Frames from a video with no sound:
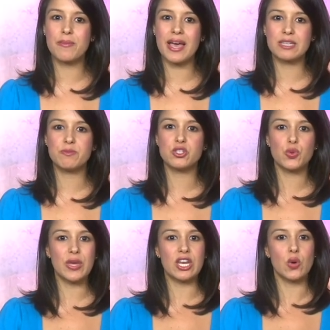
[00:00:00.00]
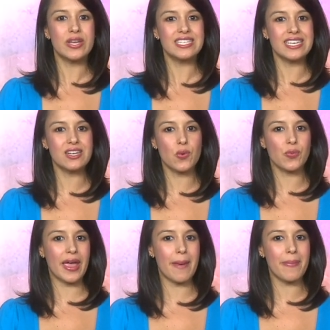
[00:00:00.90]
a match between Quinton
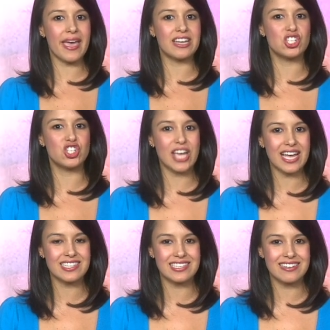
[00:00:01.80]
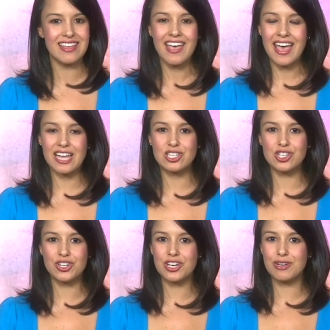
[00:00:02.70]
Rampage Jackson and
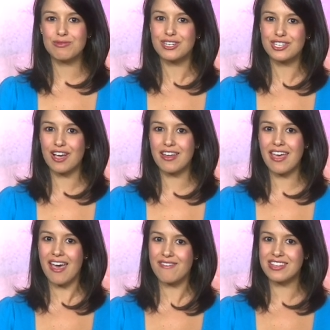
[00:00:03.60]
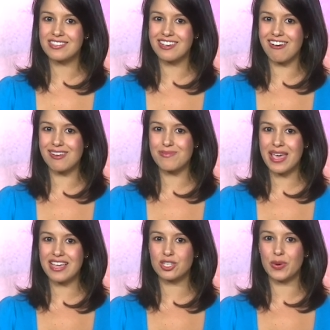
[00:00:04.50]
Sugar Rashad Evans on
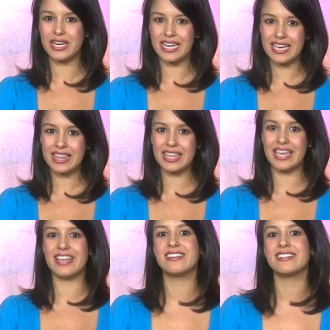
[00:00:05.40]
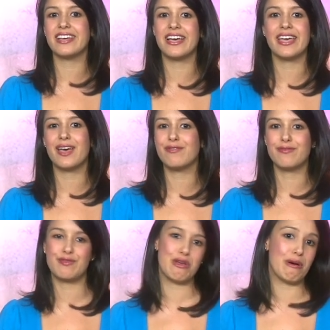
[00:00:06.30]
May 29th, and I have
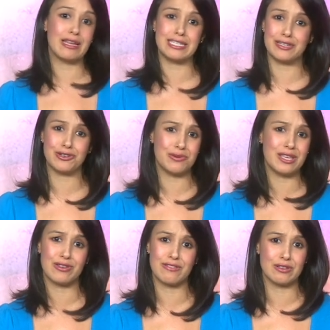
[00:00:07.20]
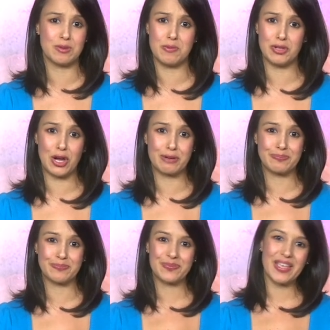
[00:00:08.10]
no idea who either of those people are.
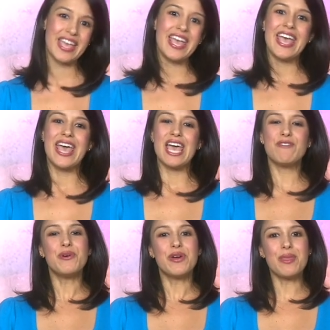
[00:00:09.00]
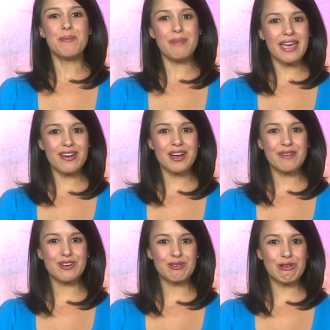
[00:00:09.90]
If you are the mayor
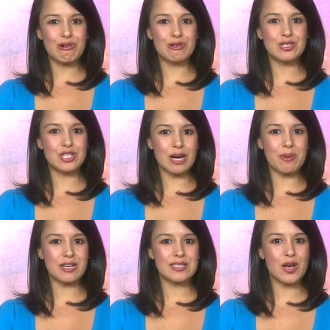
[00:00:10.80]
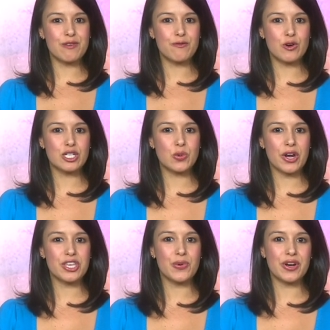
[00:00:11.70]
of your local Starbucks on Foursquare,
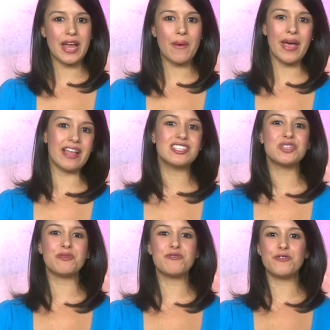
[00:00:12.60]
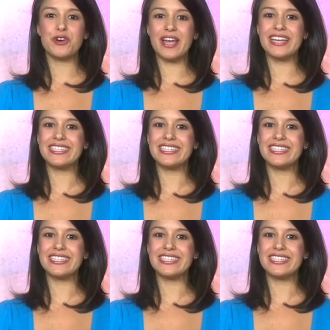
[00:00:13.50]
you are now eligible for a